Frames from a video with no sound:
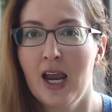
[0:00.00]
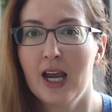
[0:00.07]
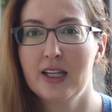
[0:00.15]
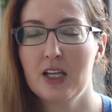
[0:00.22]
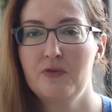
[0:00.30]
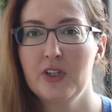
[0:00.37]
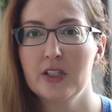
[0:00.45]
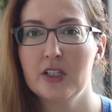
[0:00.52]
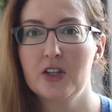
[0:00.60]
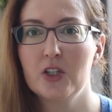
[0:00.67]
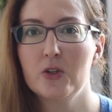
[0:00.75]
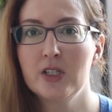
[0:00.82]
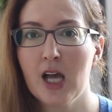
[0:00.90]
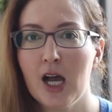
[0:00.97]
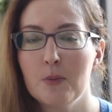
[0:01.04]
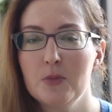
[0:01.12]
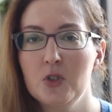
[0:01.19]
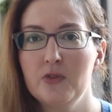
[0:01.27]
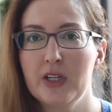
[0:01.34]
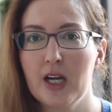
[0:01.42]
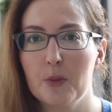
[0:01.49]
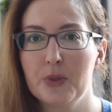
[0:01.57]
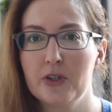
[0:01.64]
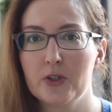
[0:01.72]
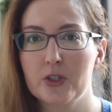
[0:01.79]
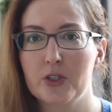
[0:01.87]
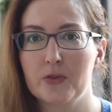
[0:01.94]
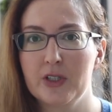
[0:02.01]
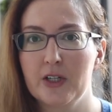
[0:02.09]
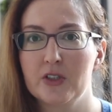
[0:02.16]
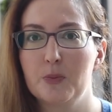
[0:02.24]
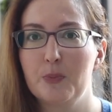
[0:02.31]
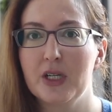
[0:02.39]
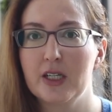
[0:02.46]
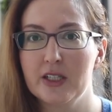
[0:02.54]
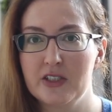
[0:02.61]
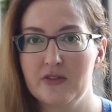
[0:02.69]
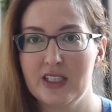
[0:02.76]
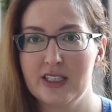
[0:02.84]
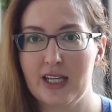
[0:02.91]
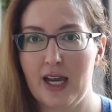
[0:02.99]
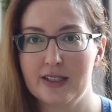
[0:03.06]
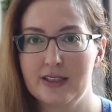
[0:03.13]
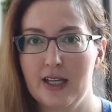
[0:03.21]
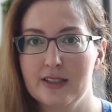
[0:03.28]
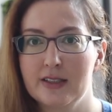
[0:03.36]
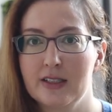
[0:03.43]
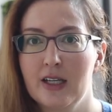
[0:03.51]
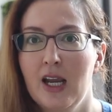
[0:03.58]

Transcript: and they feel that they're not moving up in their careers because of these accents.